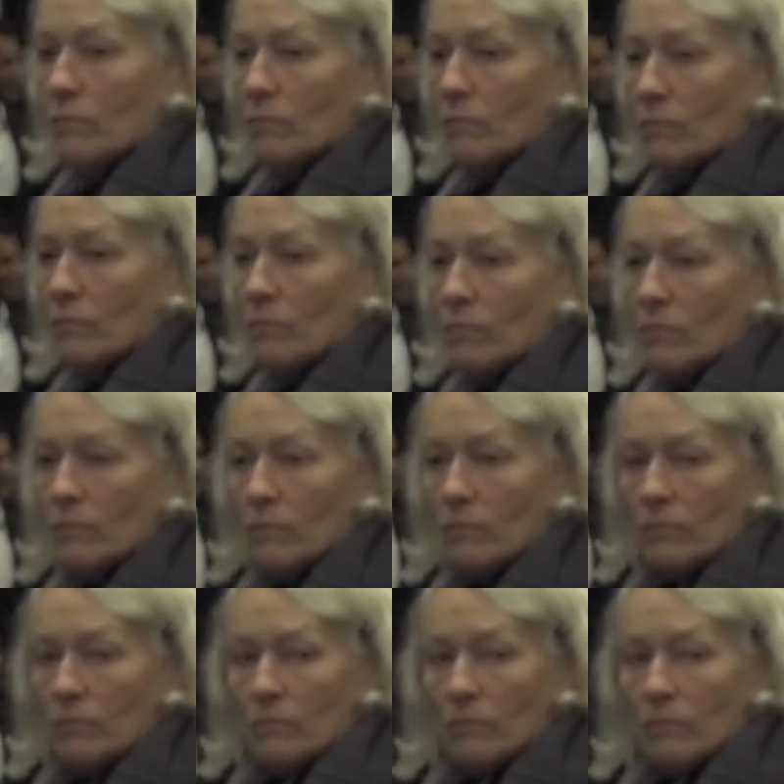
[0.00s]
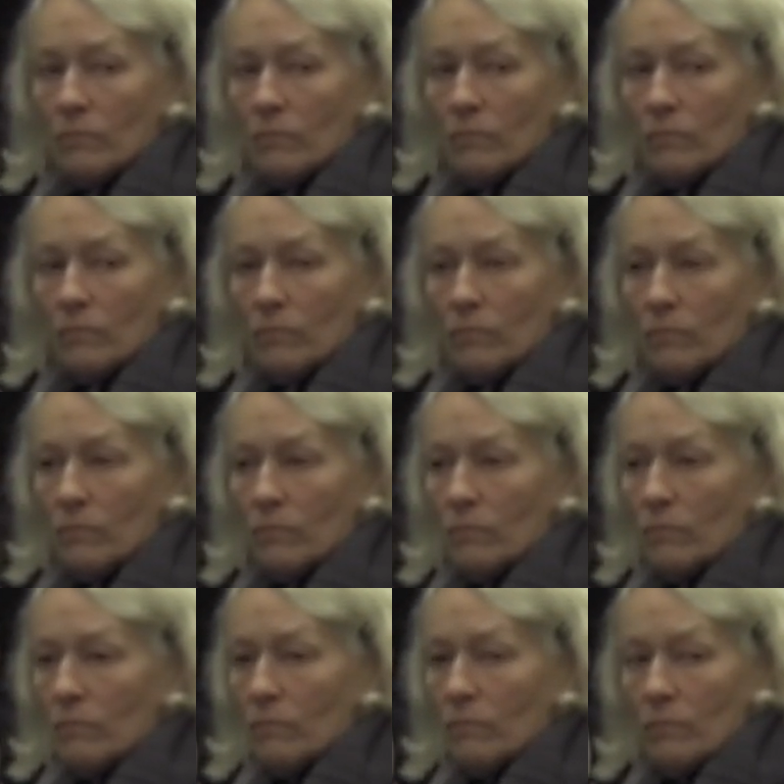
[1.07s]

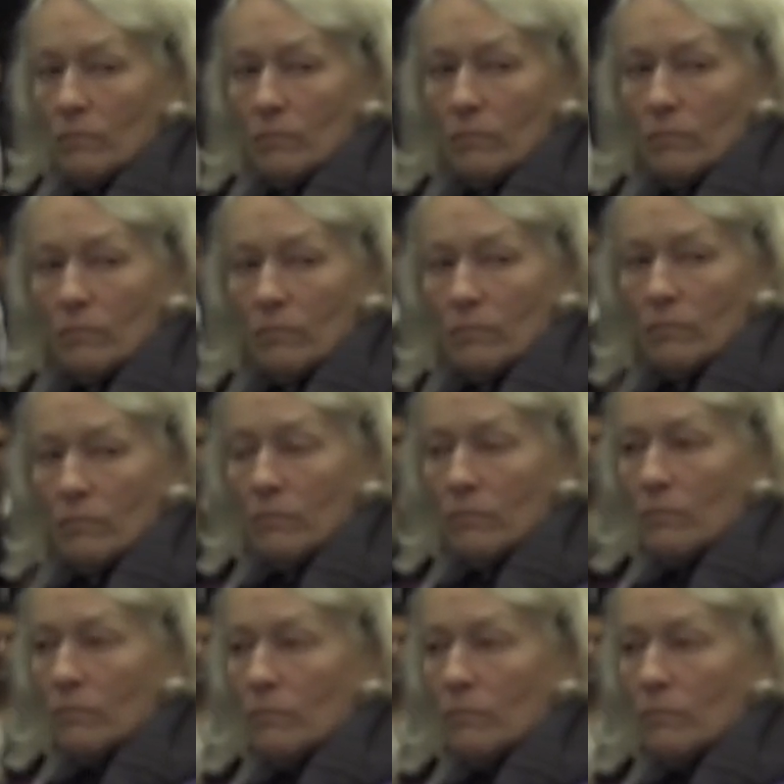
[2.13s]
This person isn't speaking.